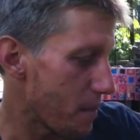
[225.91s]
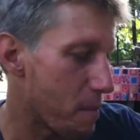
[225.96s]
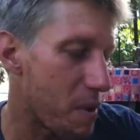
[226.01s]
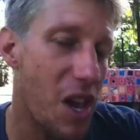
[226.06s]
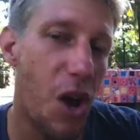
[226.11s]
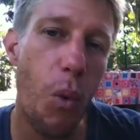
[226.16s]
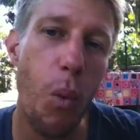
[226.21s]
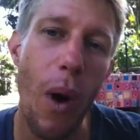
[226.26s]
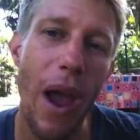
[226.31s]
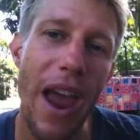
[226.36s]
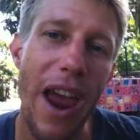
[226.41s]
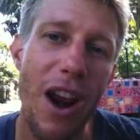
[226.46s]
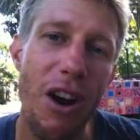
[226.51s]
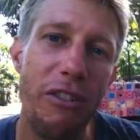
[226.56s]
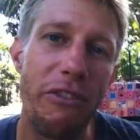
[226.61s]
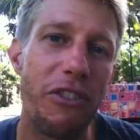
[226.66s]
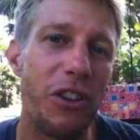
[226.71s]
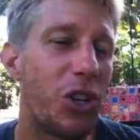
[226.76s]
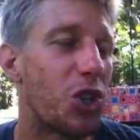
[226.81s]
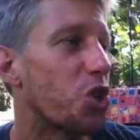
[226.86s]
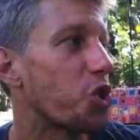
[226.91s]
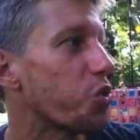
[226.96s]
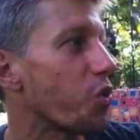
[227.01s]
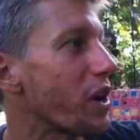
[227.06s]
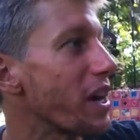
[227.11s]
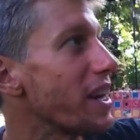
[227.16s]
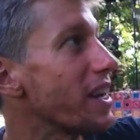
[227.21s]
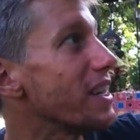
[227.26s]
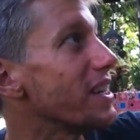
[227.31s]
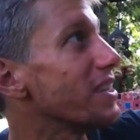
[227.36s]
Be aware of the
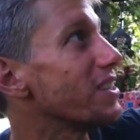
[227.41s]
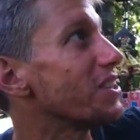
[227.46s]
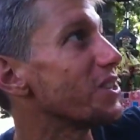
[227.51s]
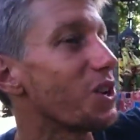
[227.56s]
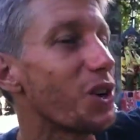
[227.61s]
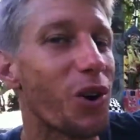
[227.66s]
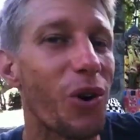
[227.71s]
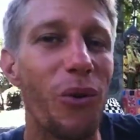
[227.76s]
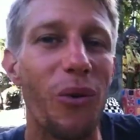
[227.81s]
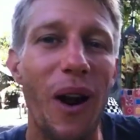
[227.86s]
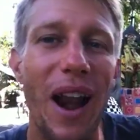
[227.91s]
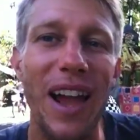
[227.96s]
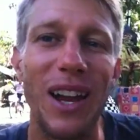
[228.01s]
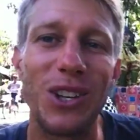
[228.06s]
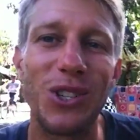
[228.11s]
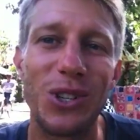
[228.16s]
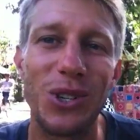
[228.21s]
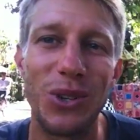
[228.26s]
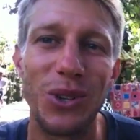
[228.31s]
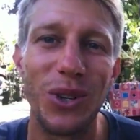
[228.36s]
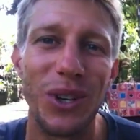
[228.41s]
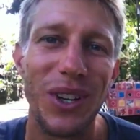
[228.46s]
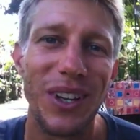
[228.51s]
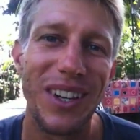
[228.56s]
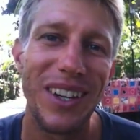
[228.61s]
trees that are around you.